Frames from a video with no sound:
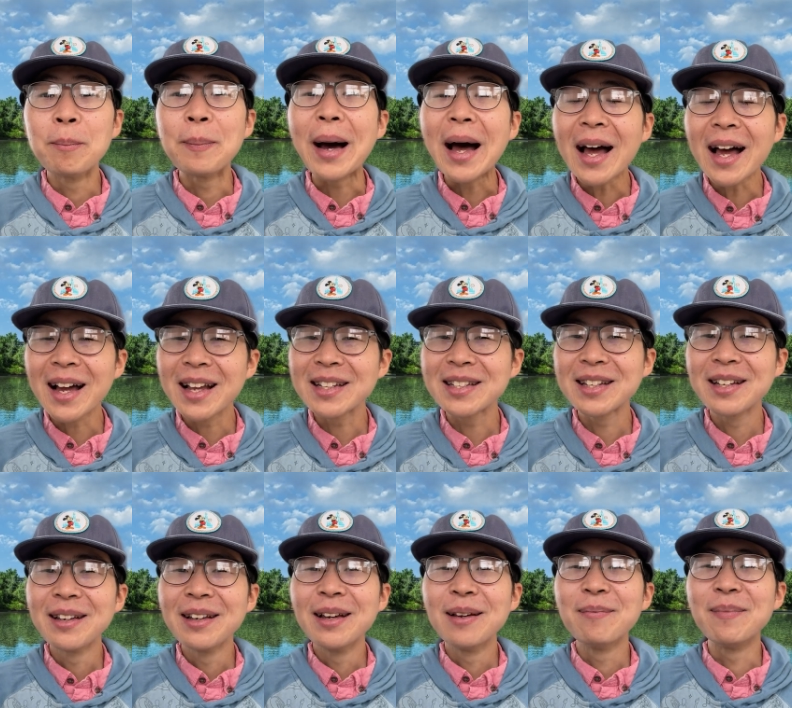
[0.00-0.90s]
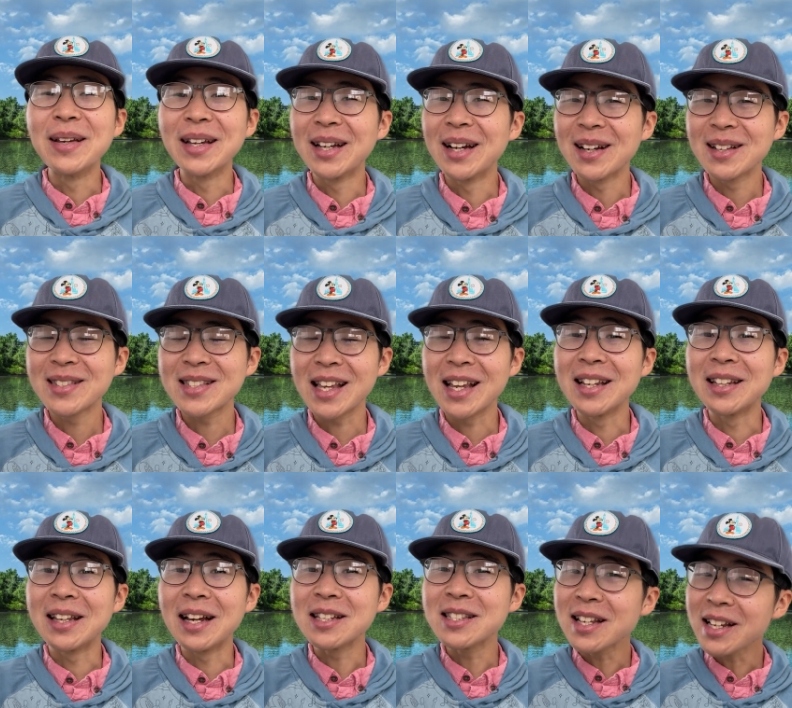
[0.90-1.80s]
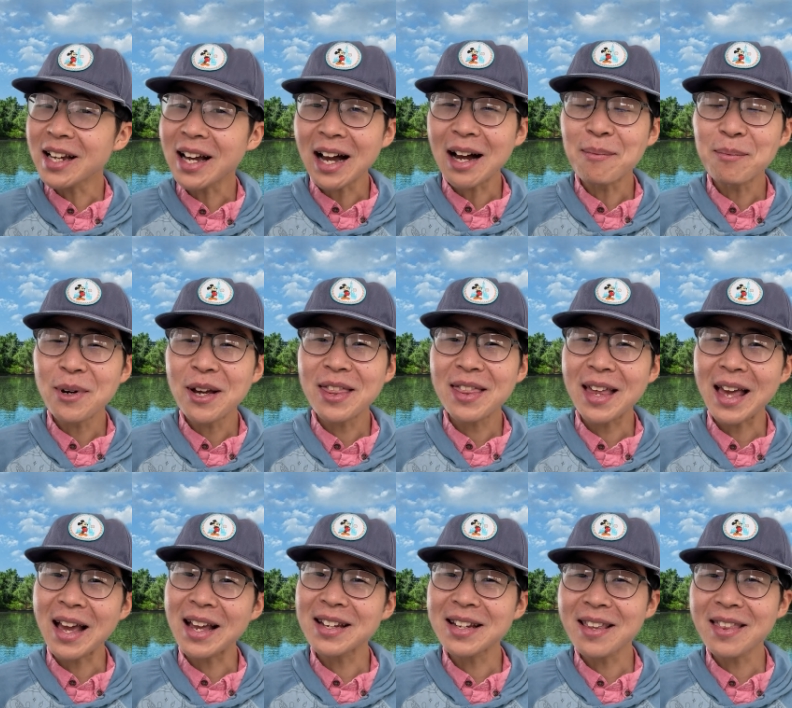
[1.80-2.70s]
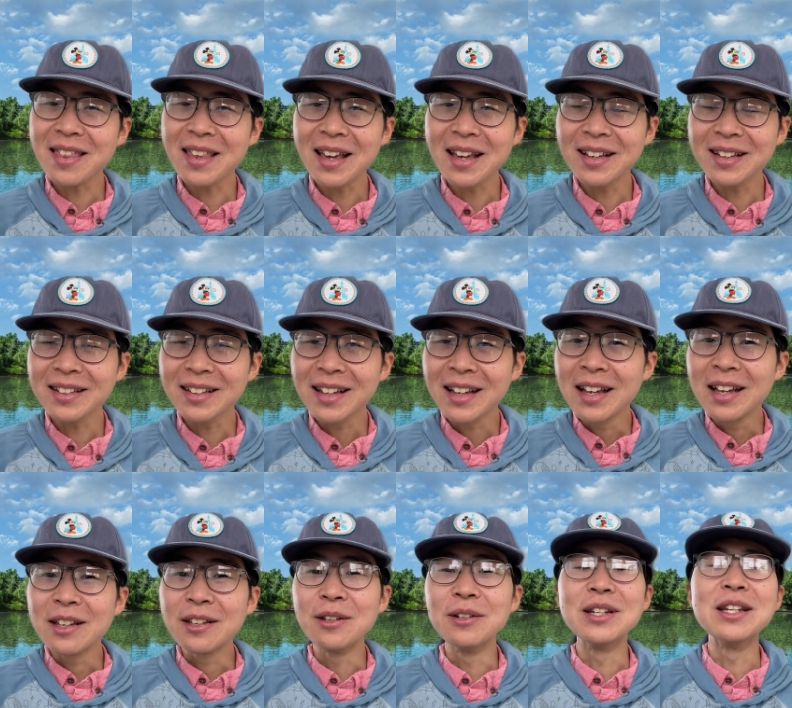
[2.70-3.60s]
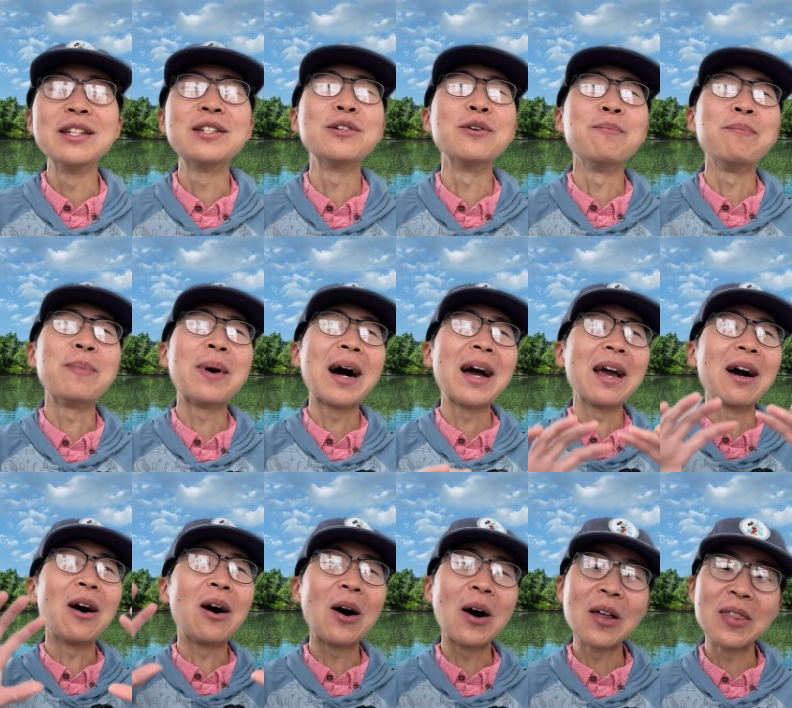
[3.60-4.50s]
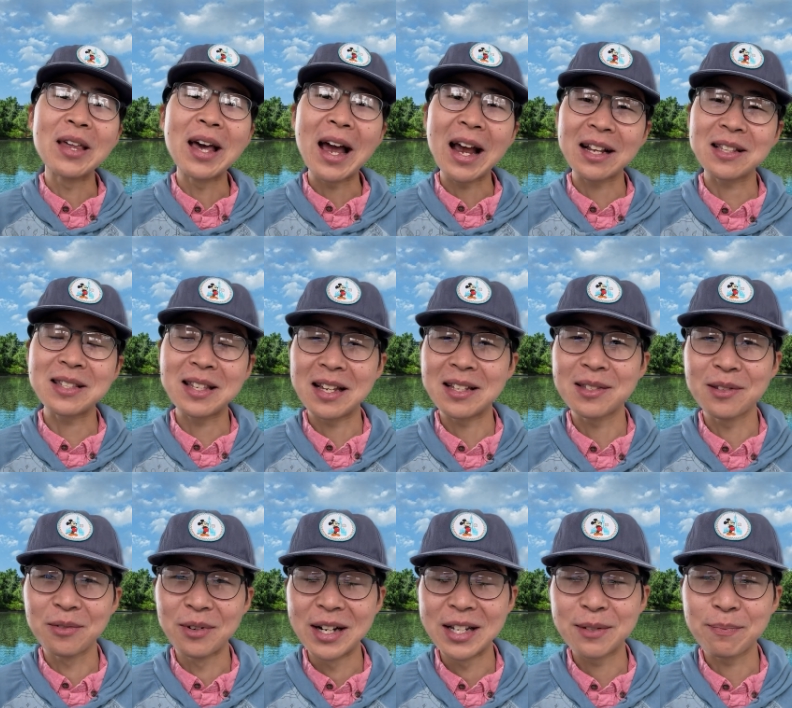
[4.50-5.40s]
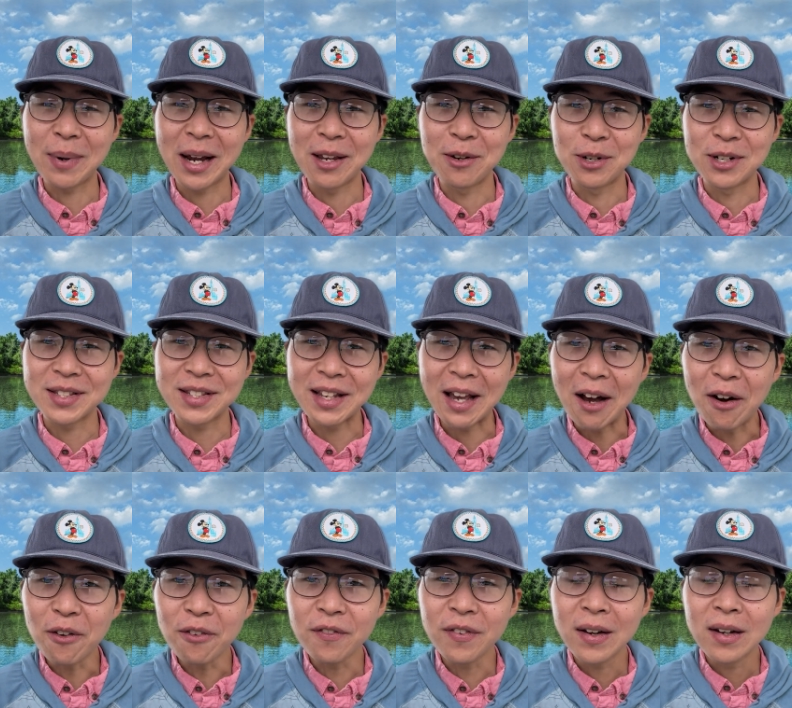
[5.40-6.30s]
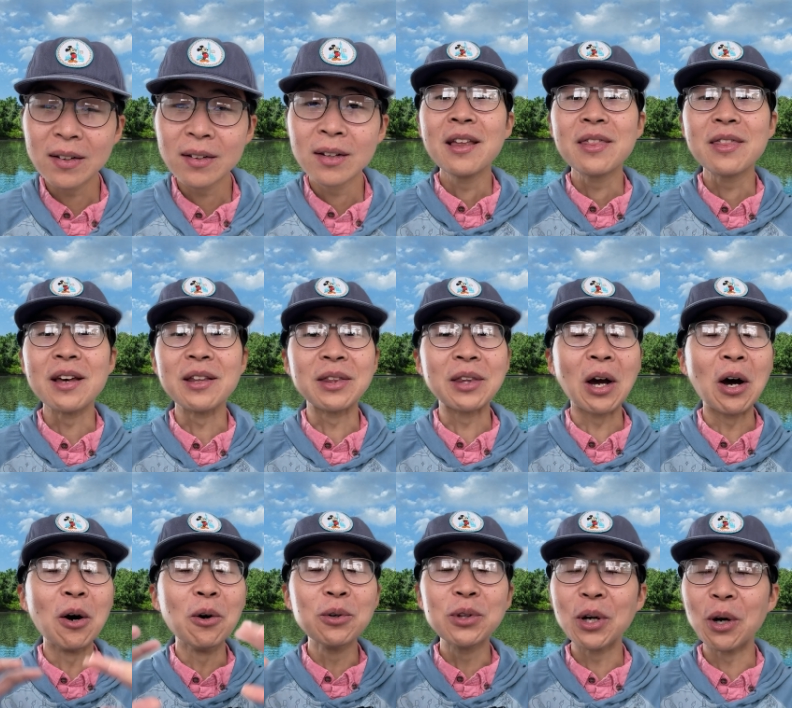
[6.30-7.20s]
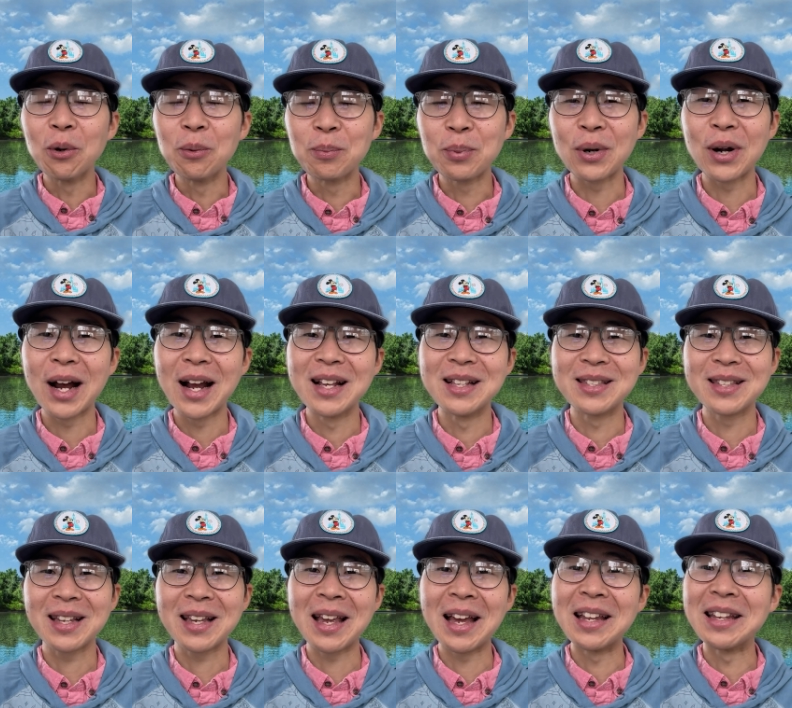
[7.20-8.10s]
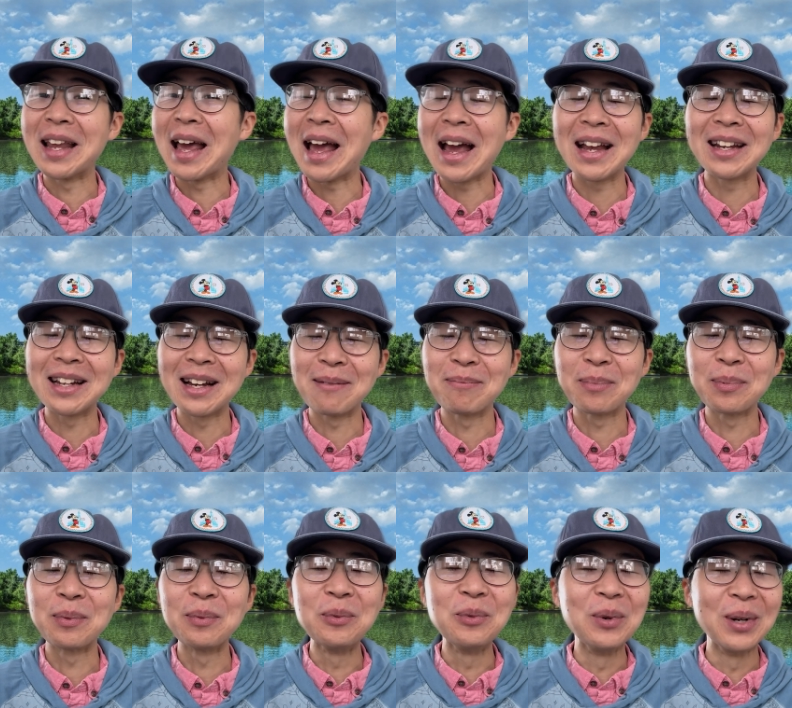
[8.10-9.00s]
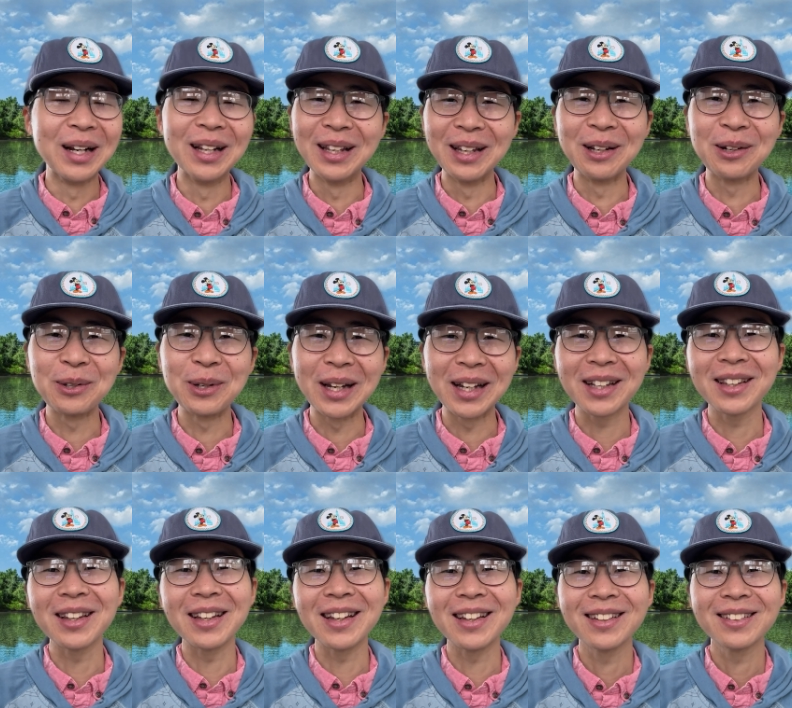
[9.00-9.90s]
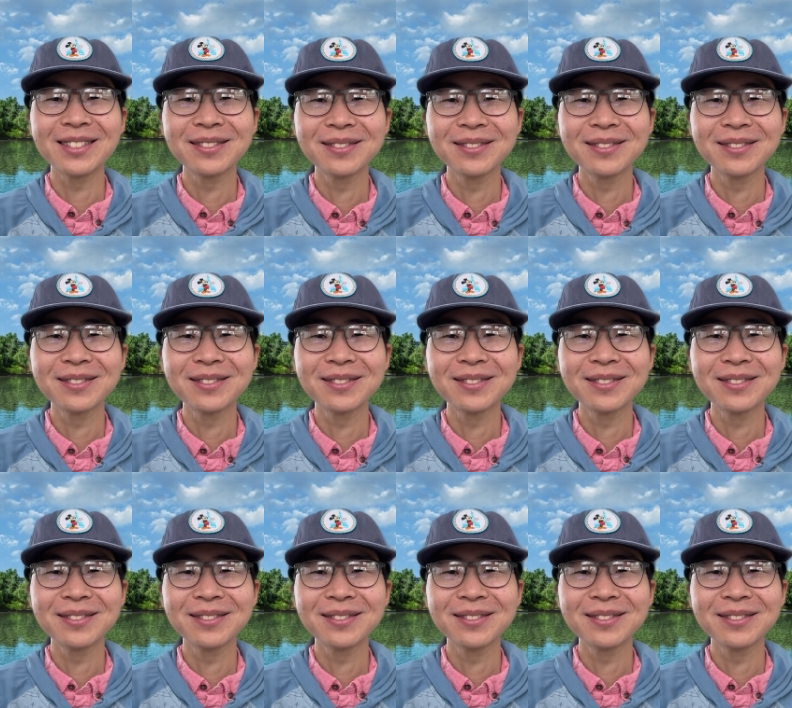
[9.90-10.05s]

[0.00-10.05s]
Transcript: but because it doesn't come with anything, you need to buy all the accessories by yourself, the total price can add up really quickly.